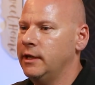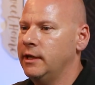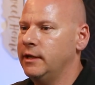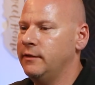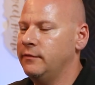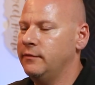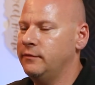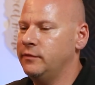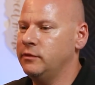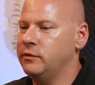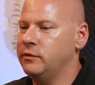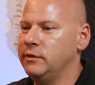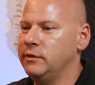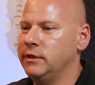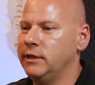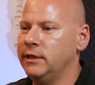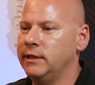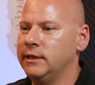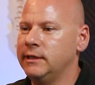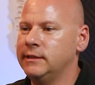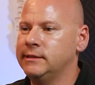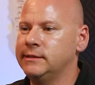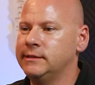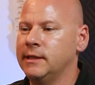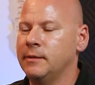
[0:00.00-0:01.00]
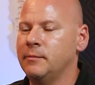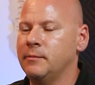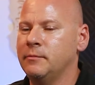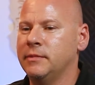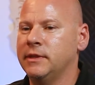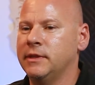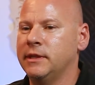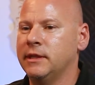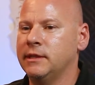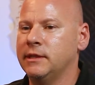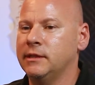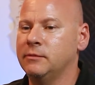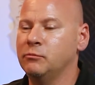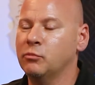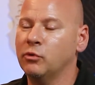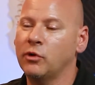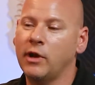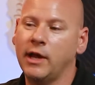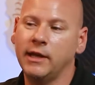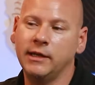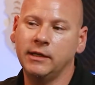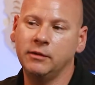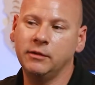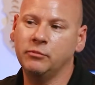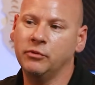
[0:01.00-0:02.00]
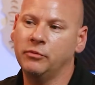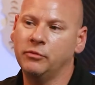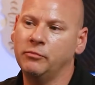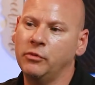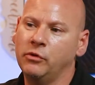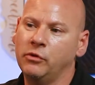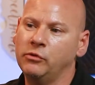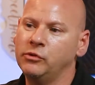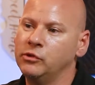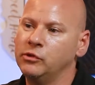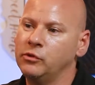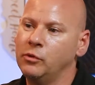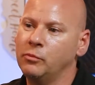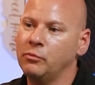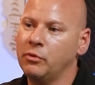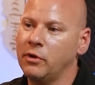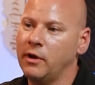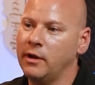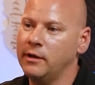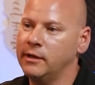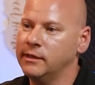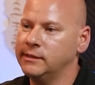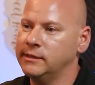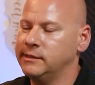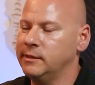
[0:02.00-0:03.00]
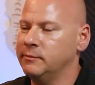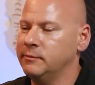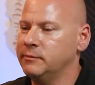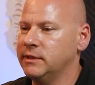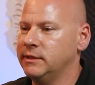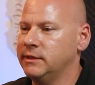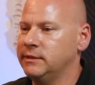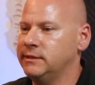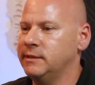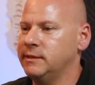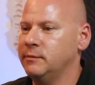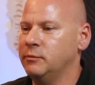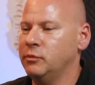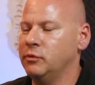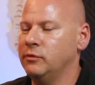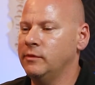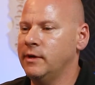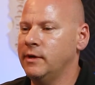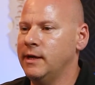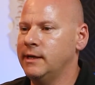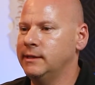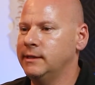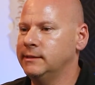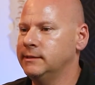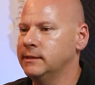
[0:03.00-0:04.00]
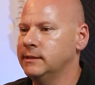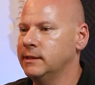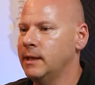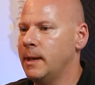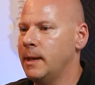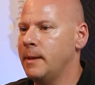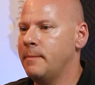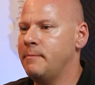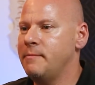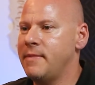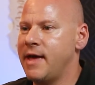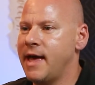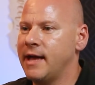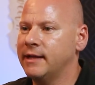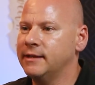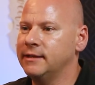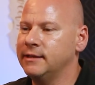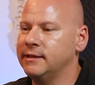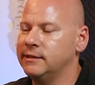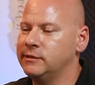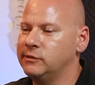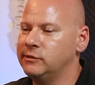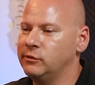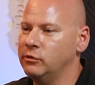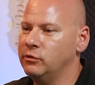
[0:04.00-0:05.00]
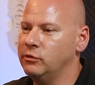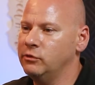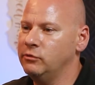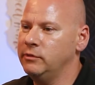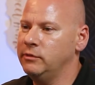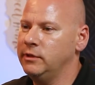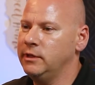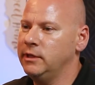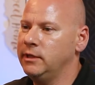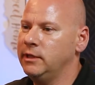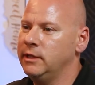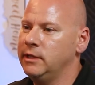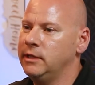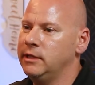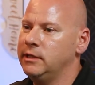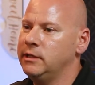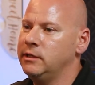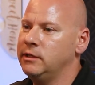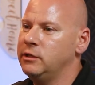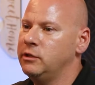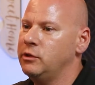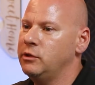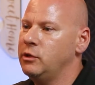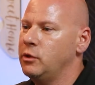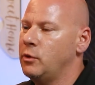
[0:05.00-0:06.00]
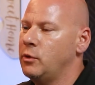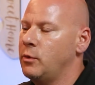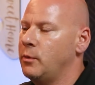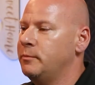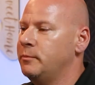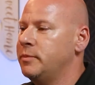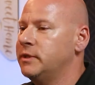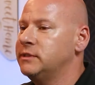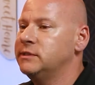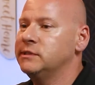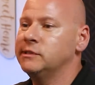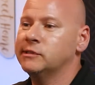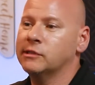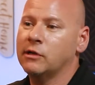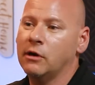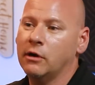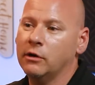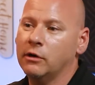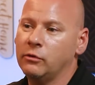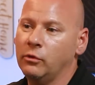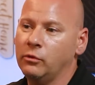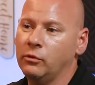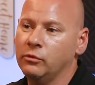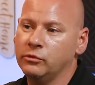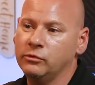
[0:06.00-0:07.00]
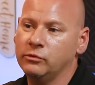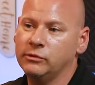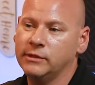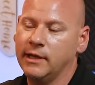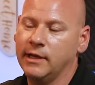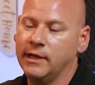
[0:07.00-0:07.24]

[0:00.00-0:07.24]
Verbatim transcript: if needed something brand and promotional products, something simple as magnets, or you need, you know, business card holders